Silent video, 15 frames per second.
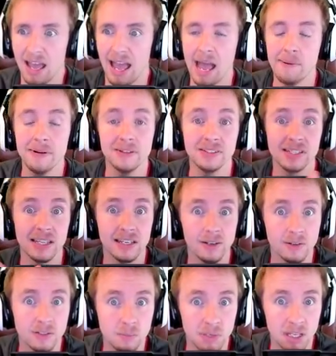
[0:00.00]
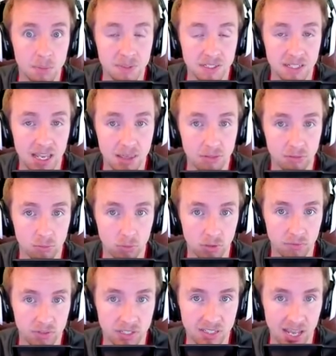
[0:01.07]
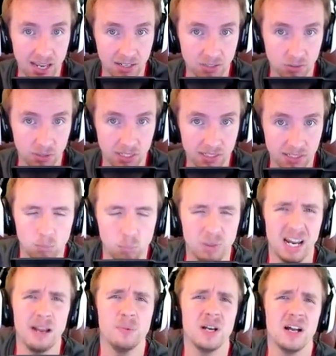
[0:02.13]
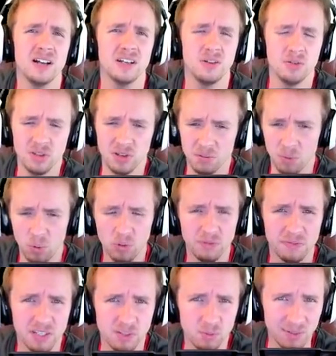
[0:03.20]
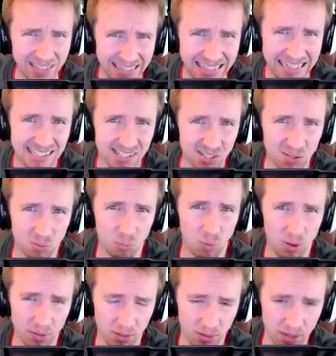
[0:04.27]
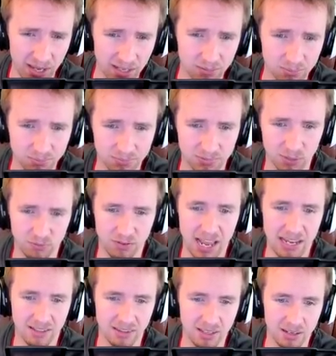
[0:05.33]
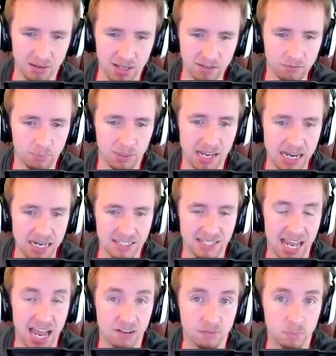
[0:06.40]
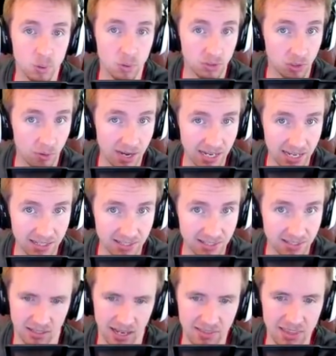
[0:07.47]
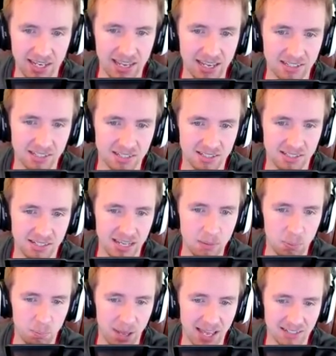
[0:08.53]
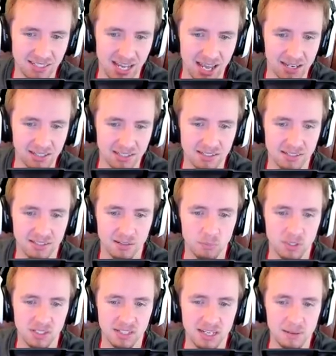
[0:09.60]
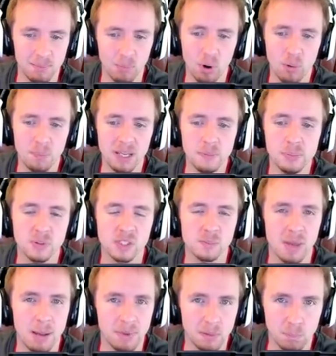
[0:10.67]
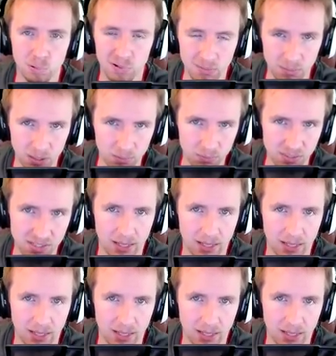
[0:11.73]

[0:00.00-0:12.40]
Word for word: how else are they going to be able to get through all of the tech trees? But I would argue that all of this really leads to one thing the fact that if players have more credits and they get to skip bad tanks, then we see more people spamming premiums